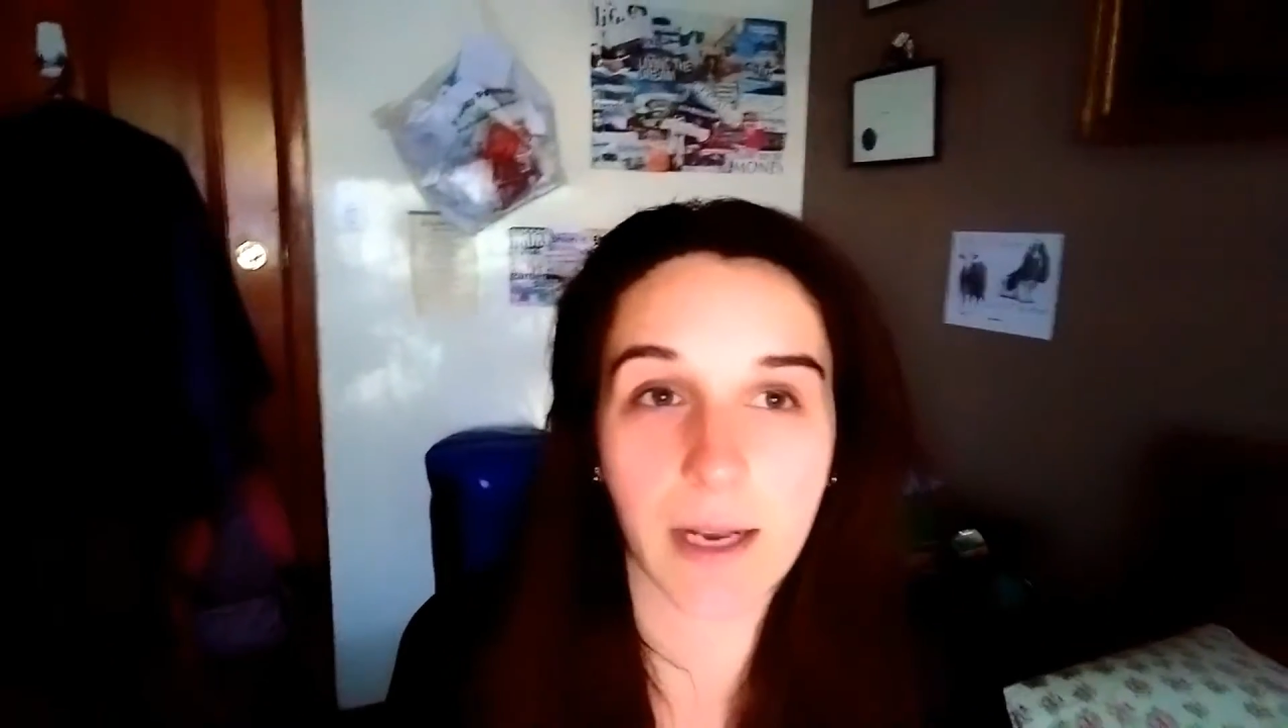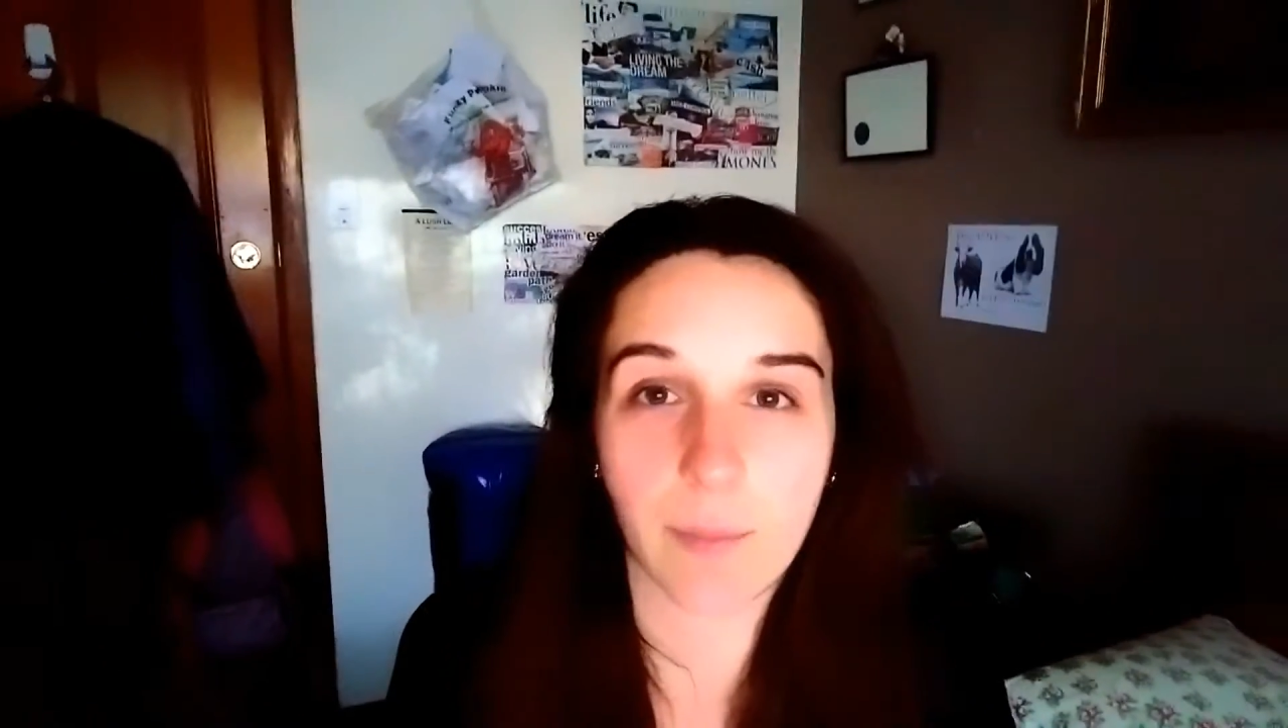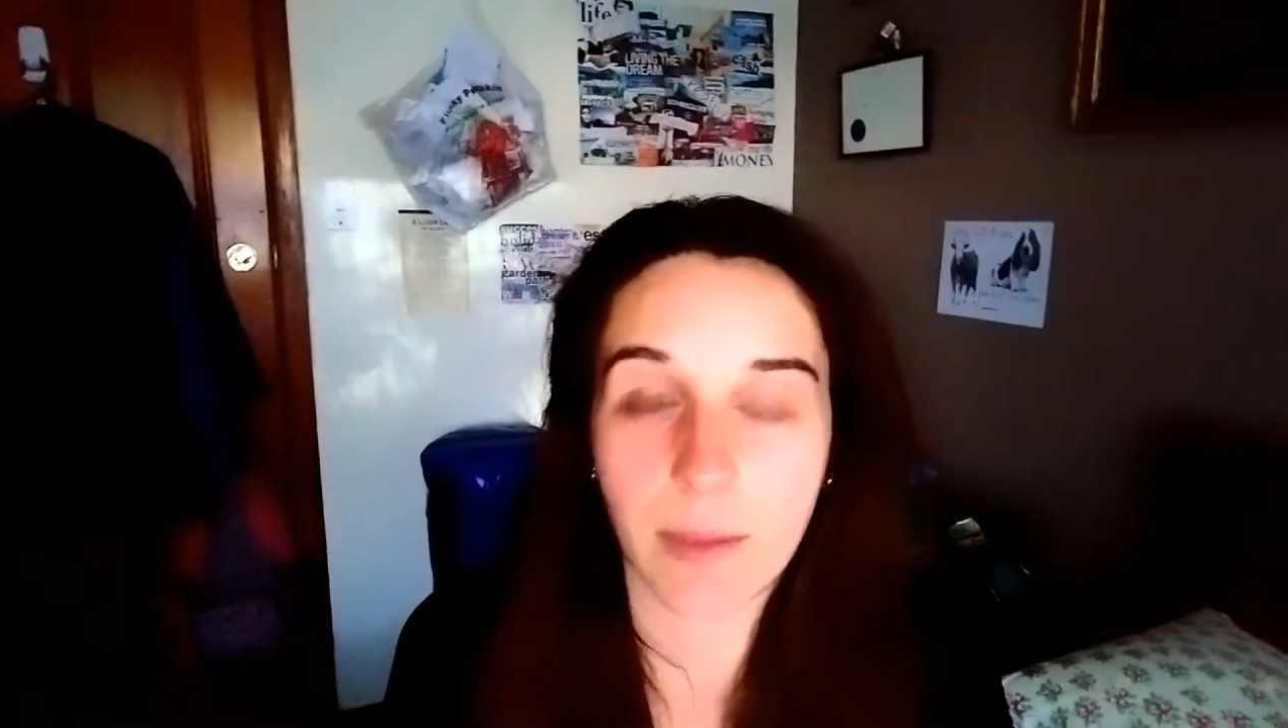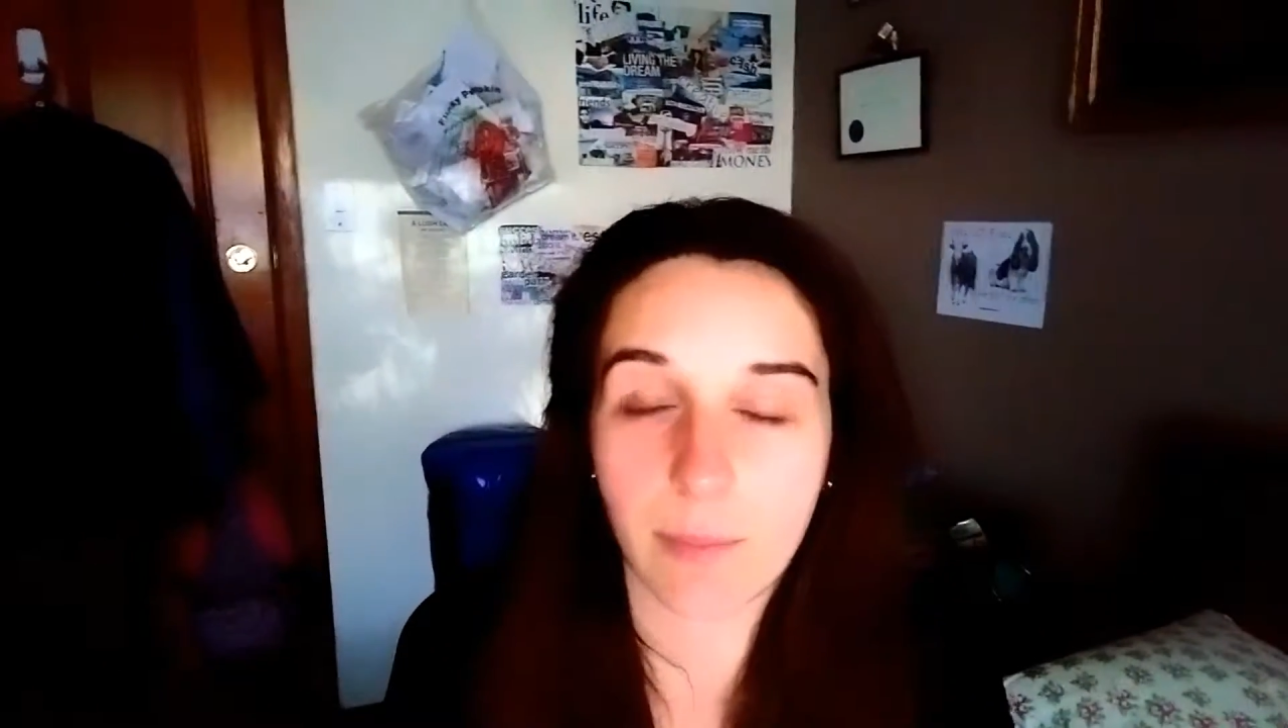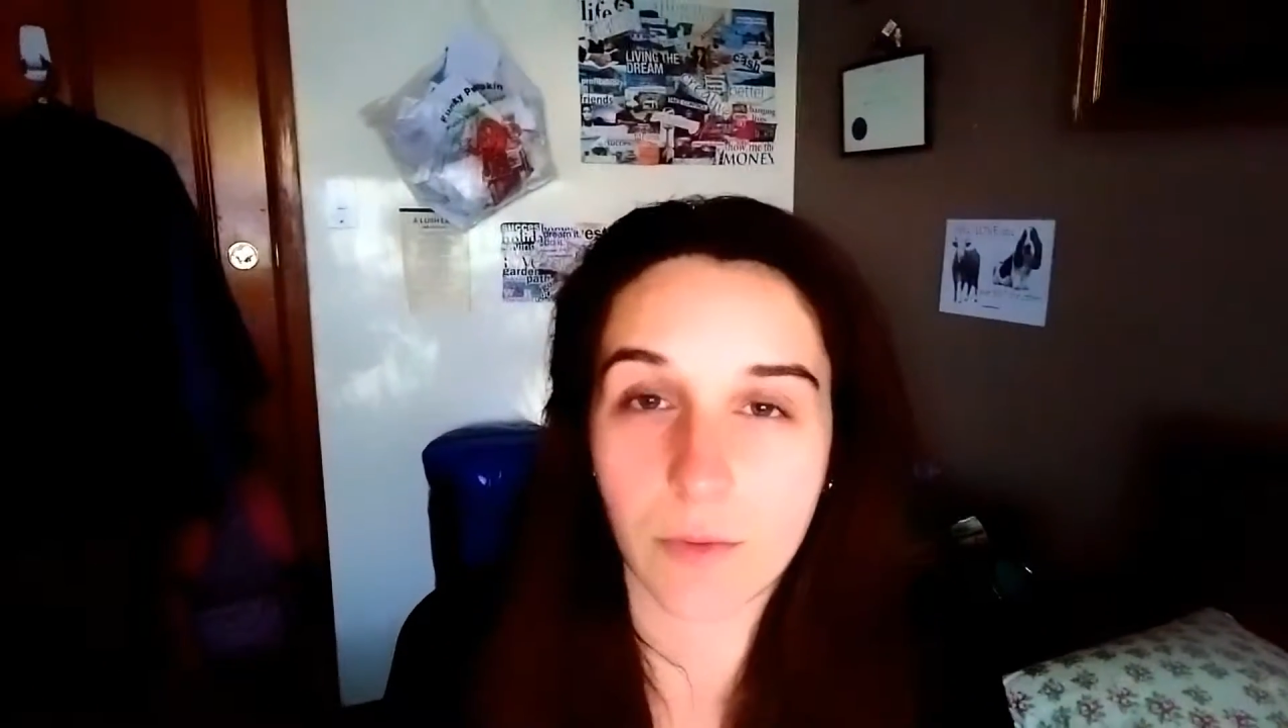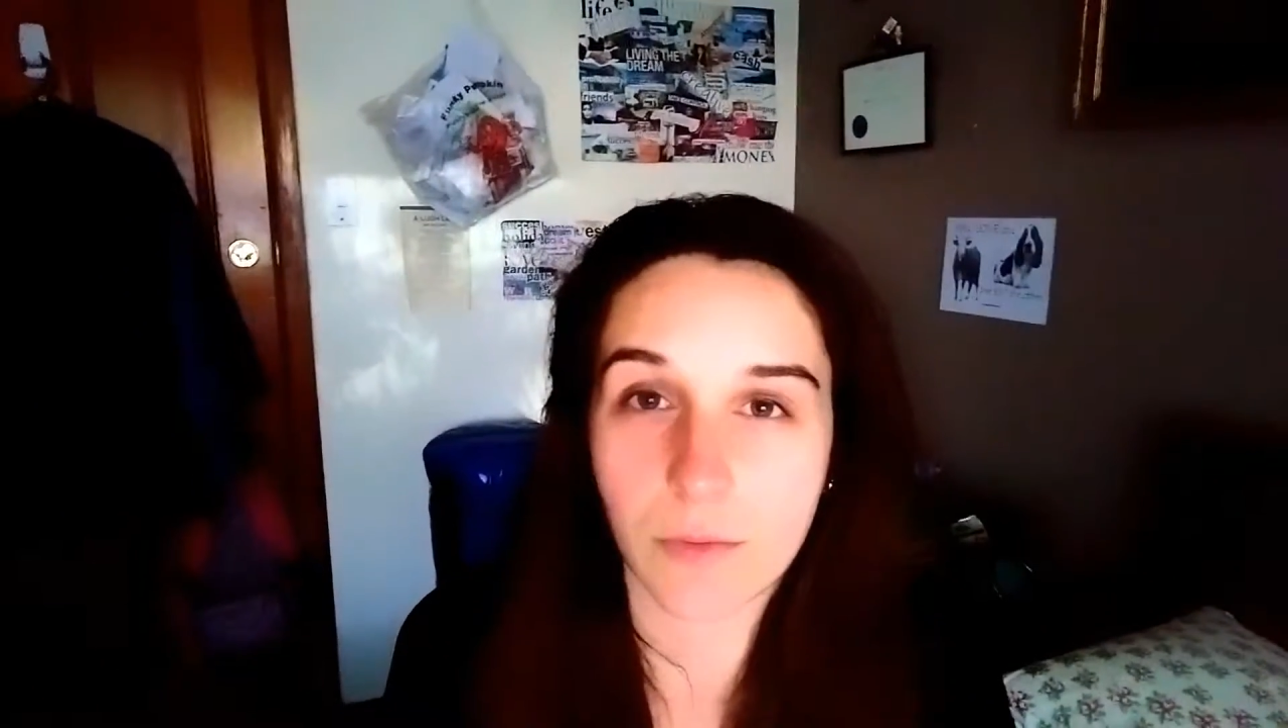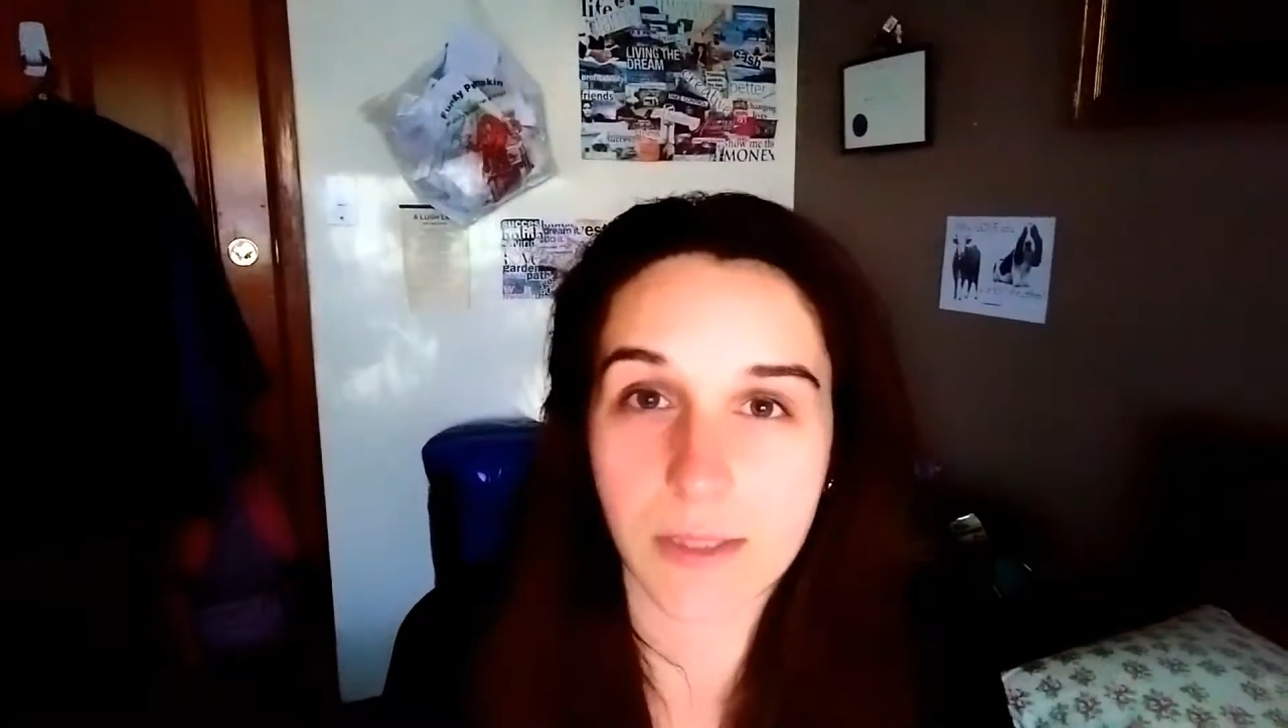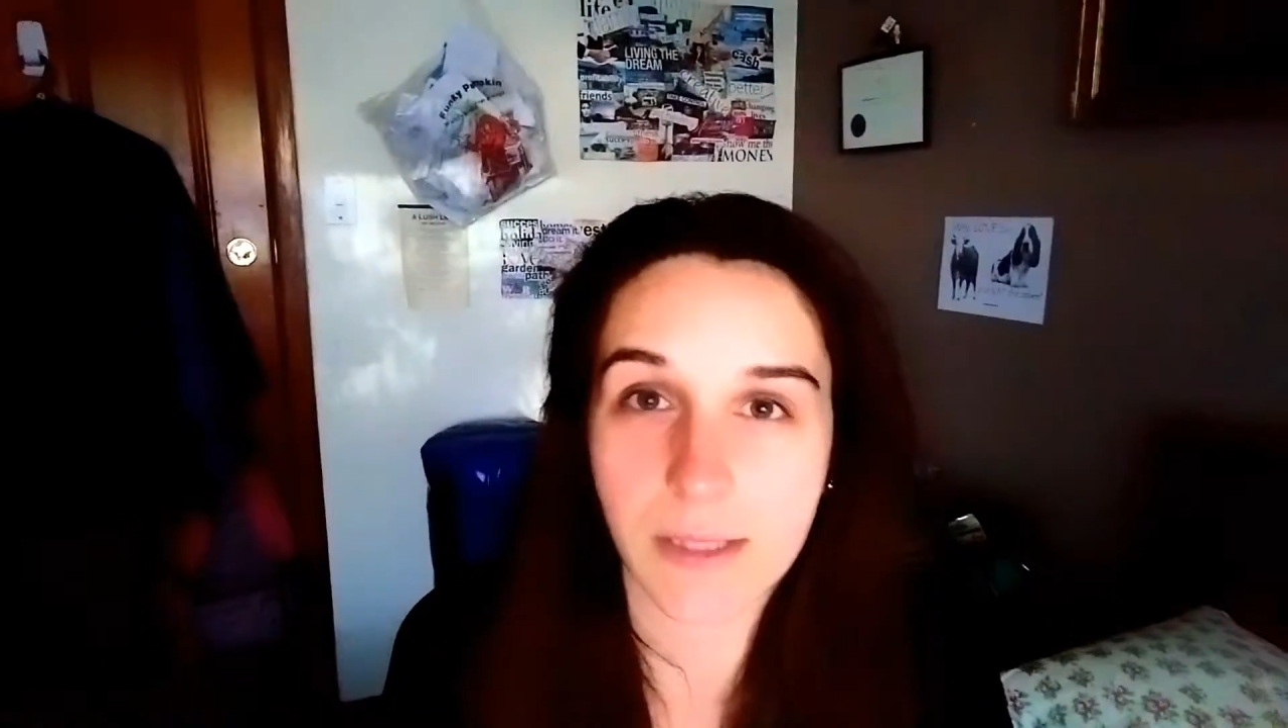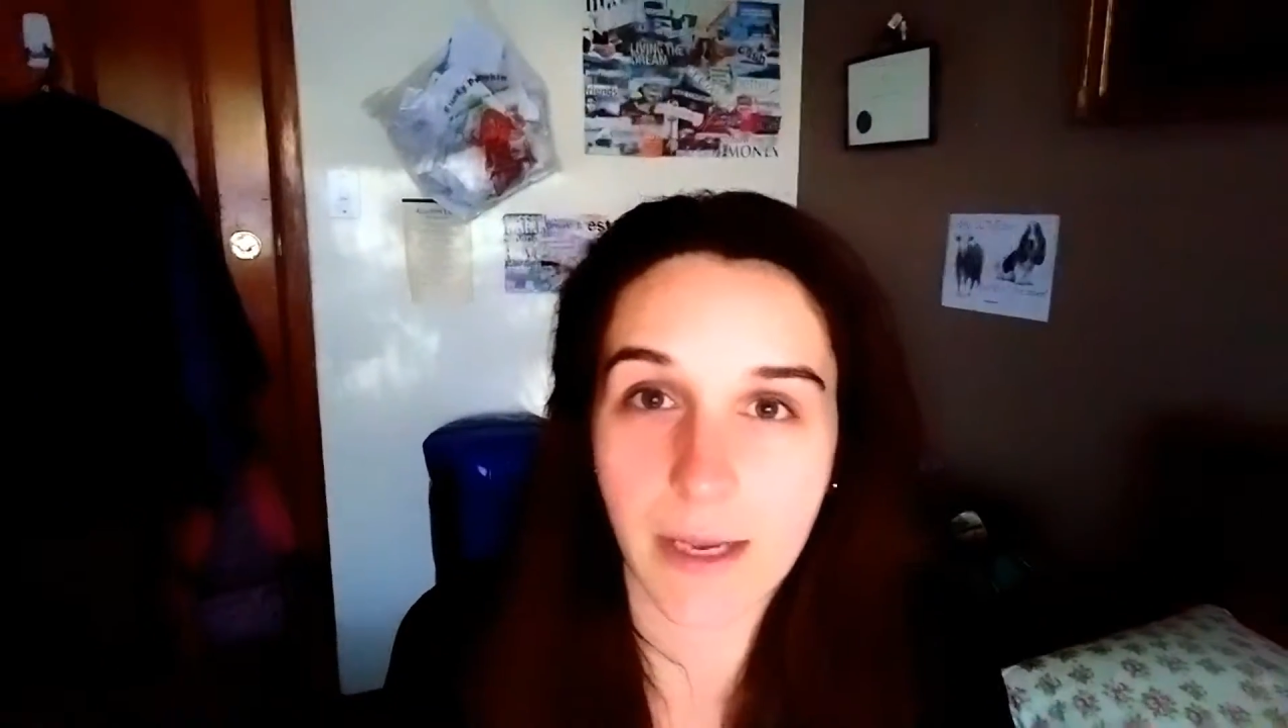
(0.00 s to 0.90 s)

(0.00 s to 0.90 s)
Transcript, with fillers: people's